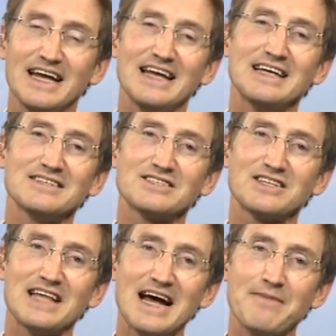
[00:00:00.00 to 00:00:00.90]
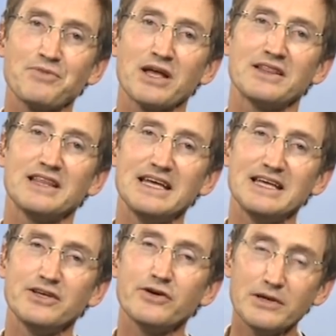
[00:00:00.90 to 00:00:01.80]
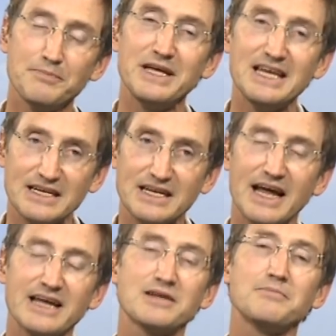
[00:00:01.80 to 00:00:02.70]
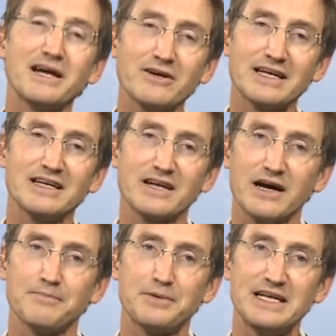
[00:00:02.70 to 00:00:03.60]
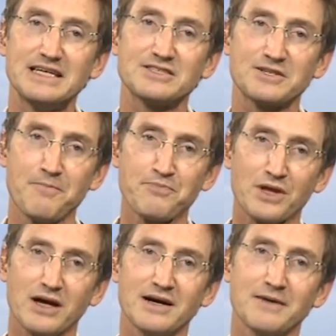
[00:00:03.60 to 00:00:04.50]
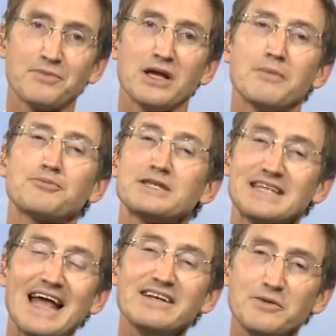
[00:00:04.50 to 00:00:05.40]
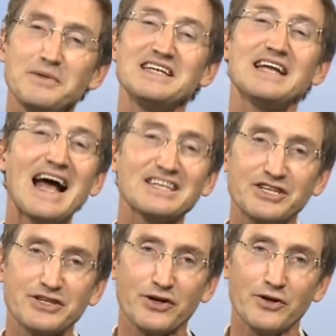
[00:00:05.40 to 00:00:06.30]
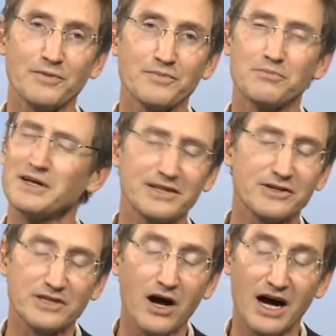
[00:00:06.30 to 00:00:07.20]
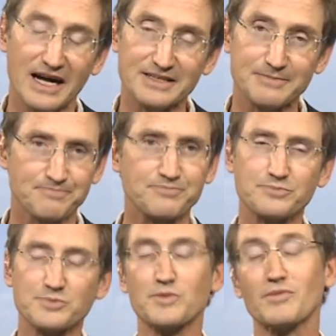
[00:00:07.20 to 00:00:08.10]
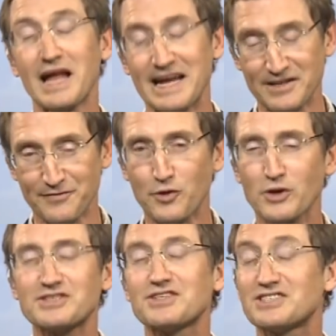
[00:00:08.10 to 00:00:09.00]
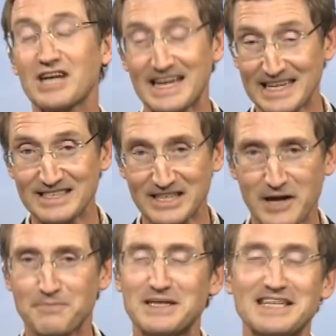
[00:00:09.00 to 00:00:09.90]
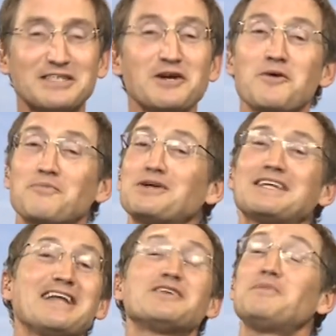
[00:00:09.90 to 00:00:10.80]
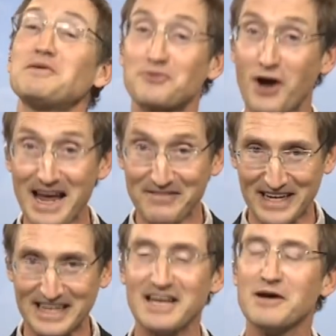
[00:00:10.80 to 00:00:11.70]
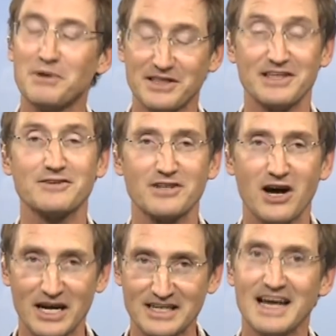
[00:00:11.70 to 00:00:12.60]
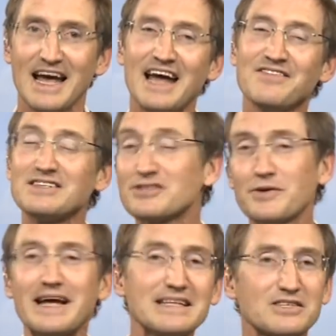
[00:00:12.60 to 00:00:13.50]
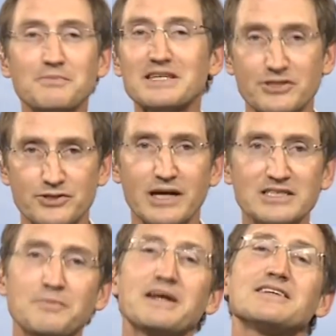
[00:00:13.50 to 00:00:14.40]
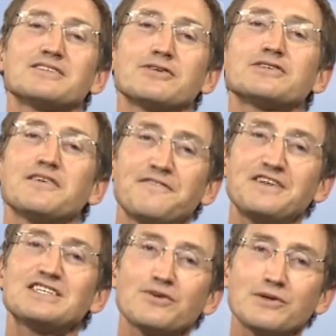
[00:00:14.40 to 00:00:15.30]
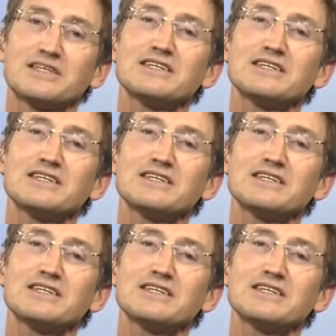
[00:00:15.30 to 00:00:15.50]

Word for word: is that the European and American companies pretend to be national, but they're not. And of course, the Chinese companies pretend to be private, but they're not. And this creates mistrust because there's official